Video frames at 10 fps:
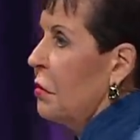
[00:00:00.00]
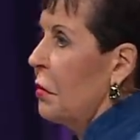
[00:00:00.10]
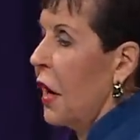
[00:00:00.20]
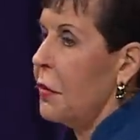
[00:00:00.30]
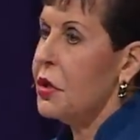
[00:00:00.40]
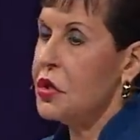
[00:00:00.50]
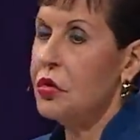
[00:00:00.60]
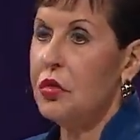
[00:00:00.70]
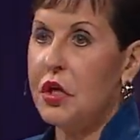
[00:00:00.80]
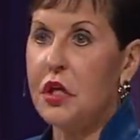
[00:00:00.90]
Maybe
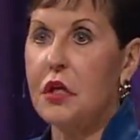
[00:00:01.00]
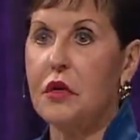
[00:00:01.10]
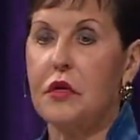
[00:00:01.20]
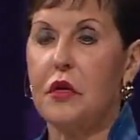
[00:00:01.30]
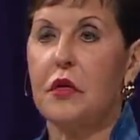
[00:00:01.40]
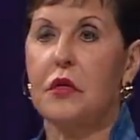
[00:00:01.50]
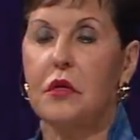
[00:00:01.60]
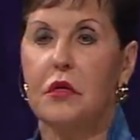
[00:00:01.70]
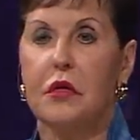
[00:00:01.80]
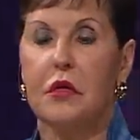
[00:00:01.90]
you're
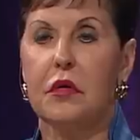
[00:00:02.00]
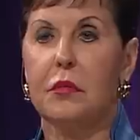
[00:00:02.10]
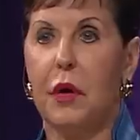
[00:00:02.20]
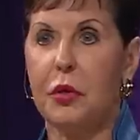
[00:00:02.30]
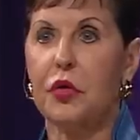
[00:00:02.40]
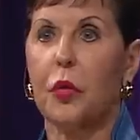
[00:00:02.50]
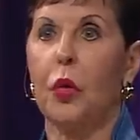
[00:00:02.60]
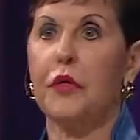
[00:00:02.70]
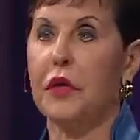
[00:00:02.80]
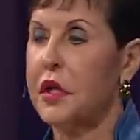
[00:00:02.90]
the
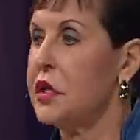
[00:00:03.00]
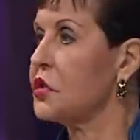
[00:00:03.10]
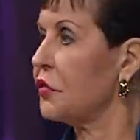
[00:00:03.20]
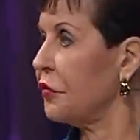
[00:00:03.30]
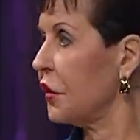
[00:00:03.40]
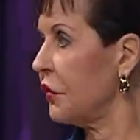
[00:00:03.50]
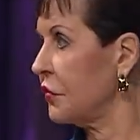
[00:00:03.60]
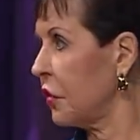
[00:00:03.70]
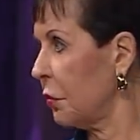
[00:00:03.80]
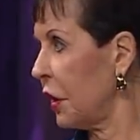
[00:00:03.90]
one that needs to
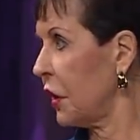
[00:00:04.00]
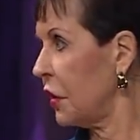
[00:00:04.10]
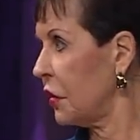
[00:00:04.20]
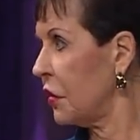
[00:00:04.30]
forgive somebody.